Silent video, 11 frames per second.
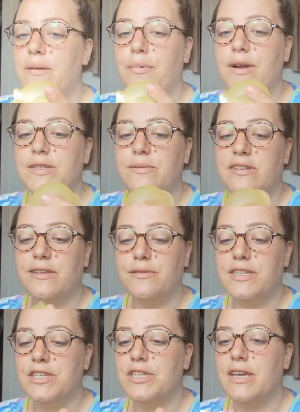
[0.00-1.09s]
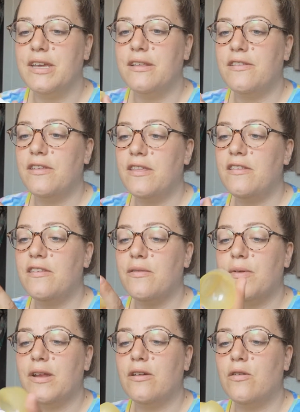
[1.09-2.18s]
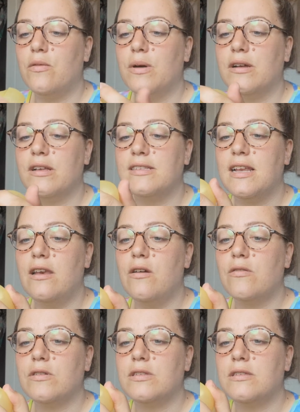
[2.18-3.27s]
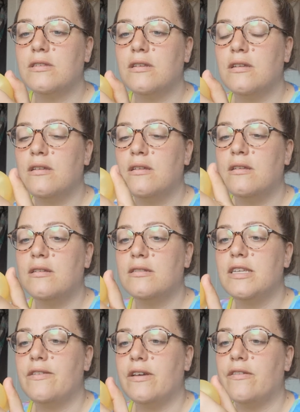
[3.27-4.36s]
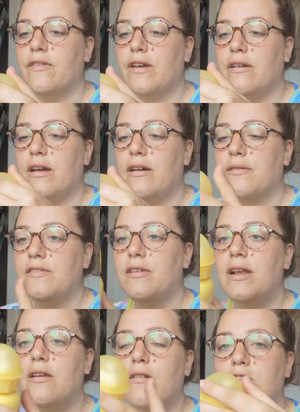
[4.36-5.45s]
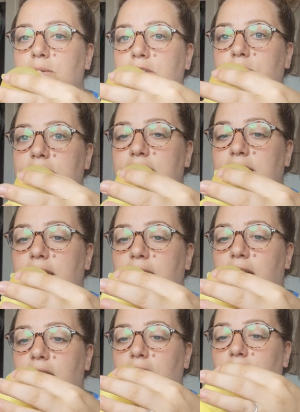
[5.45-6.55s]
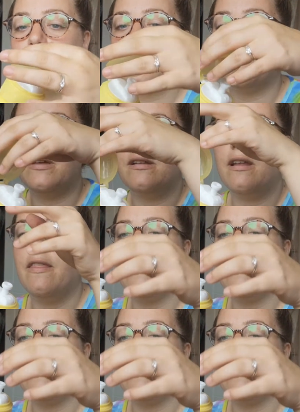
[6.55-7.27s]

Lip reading: impressed with Lidl this year. So this is a really cool one because it locks, see if I can figure it out. So it locks by twisting it, unlocks by like